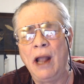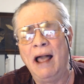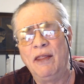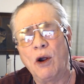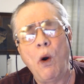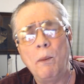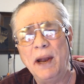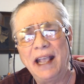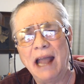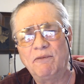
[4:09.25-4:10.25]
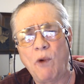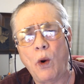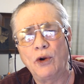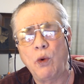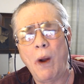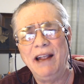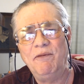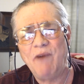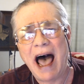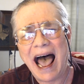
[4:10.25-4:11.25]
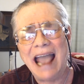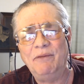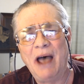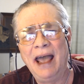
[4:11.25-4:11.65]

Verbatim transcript: they're hoping to get 425